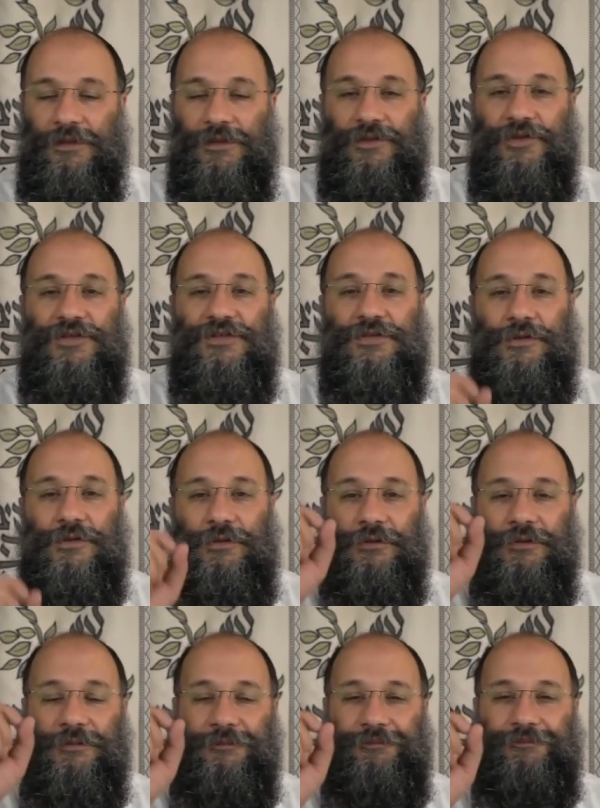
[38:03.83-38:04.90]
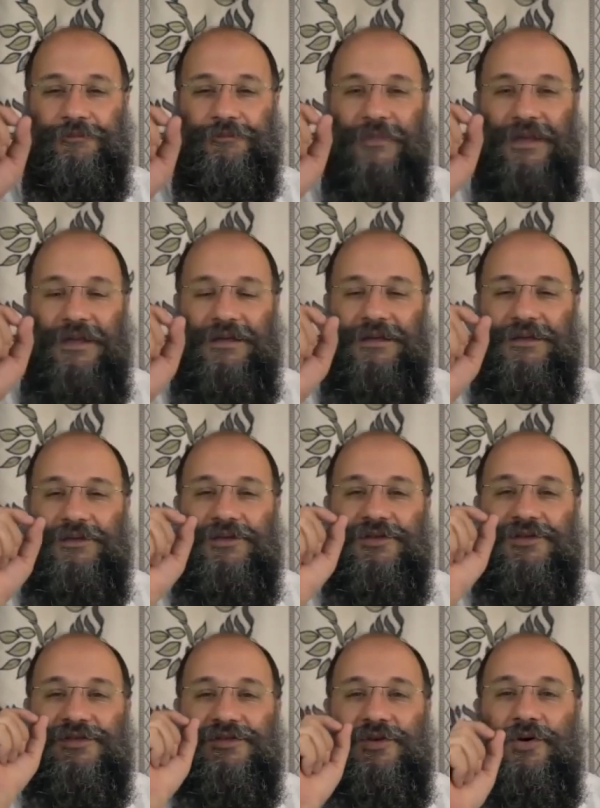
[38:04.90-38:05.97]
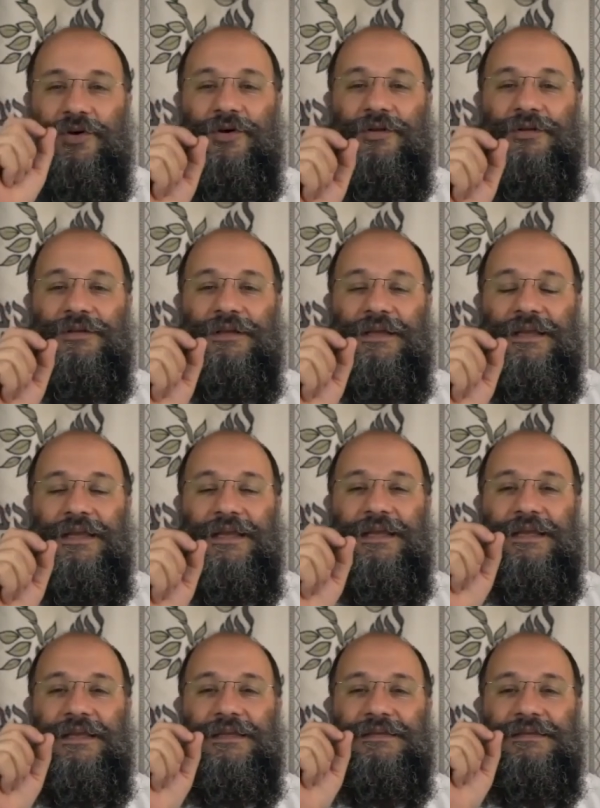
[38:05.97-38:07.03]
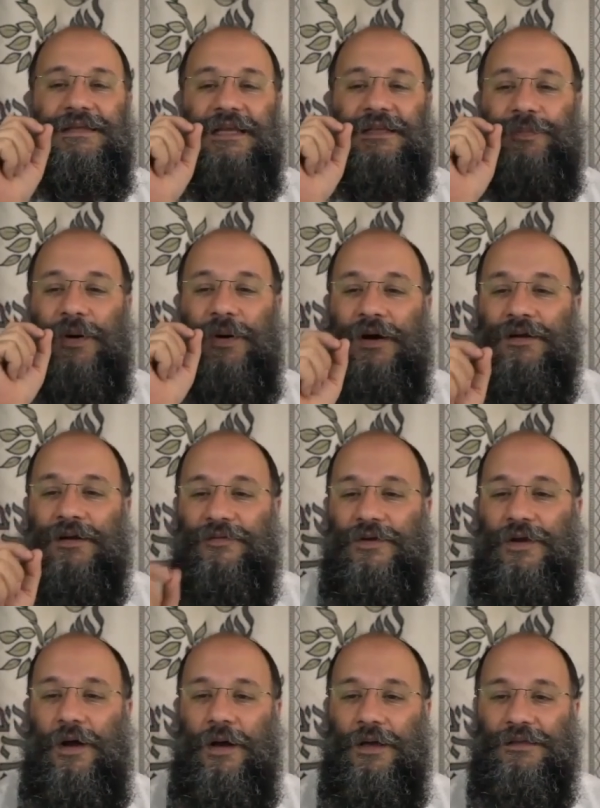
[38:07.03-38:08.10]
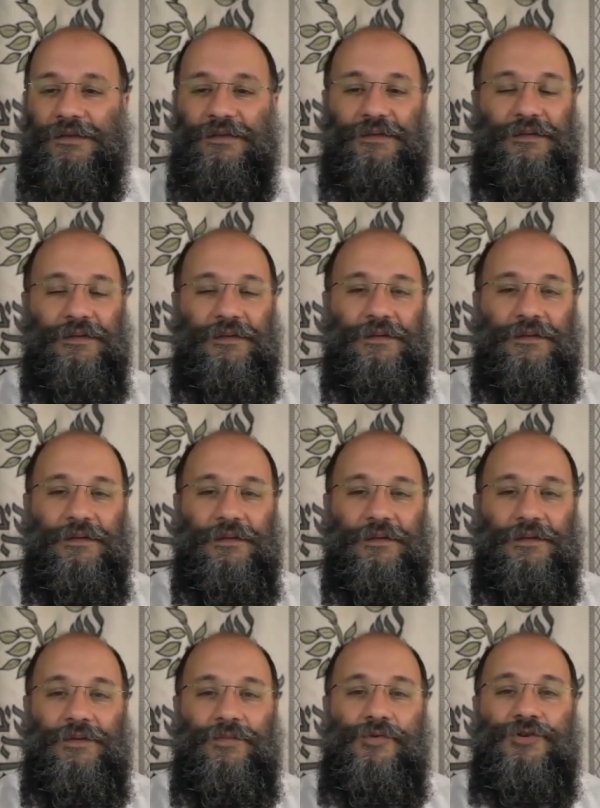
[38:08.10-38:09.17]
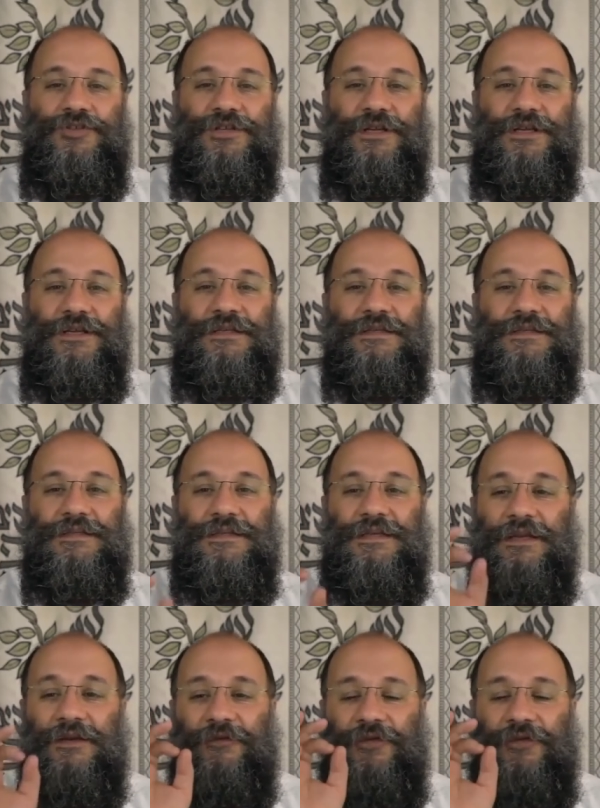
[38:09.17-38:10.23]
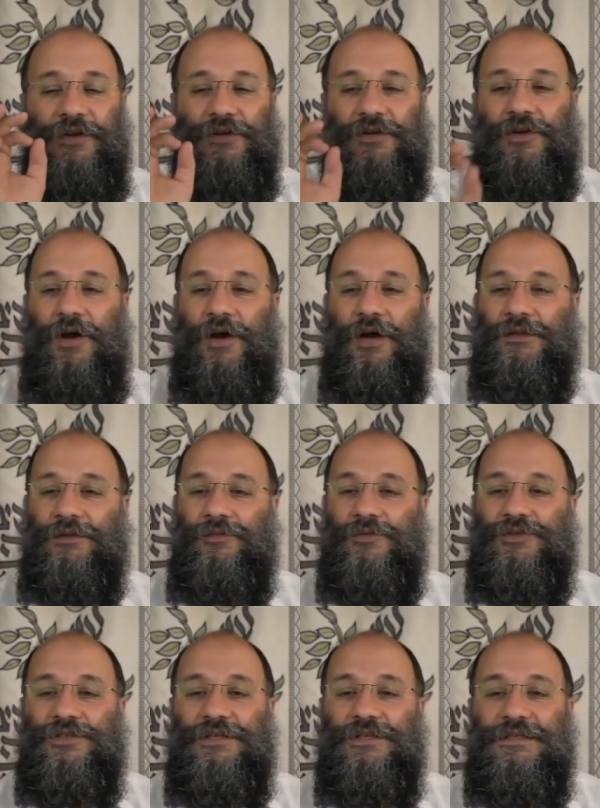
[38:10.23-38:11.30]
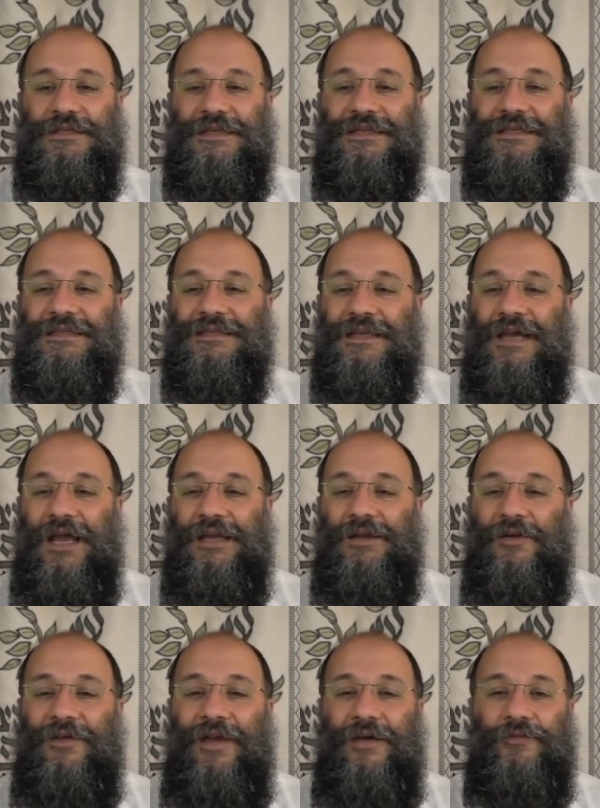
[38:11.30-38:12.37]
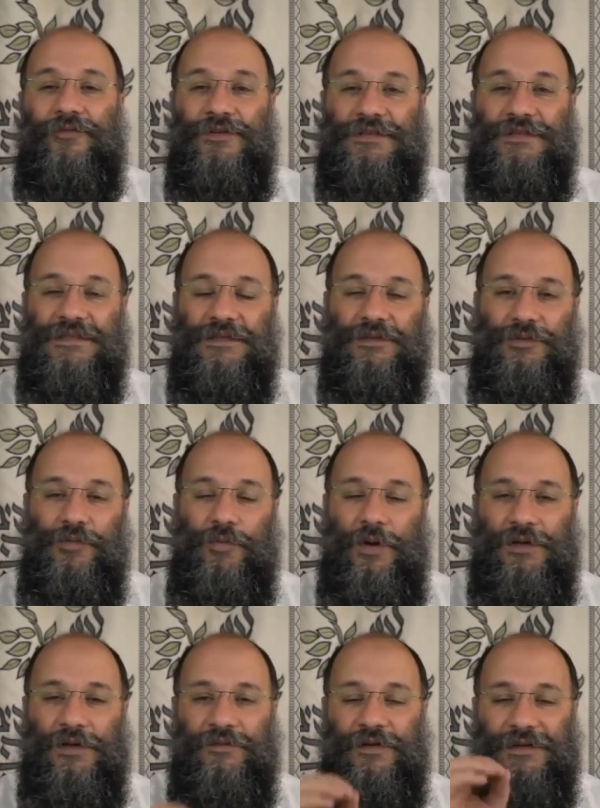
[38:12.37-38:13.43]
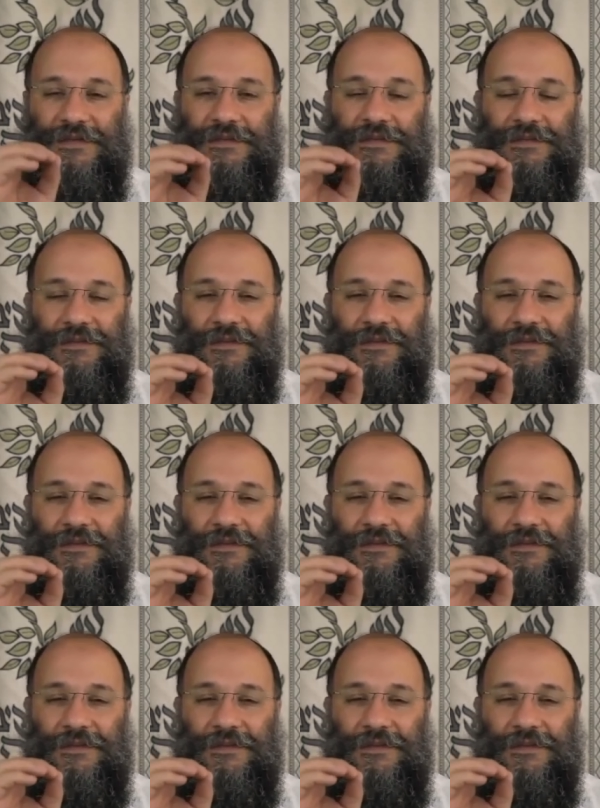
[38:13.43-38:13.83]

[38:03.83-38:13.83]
The soul. The soul is that part of God, which is the infinite God, which is inside of every single one of us.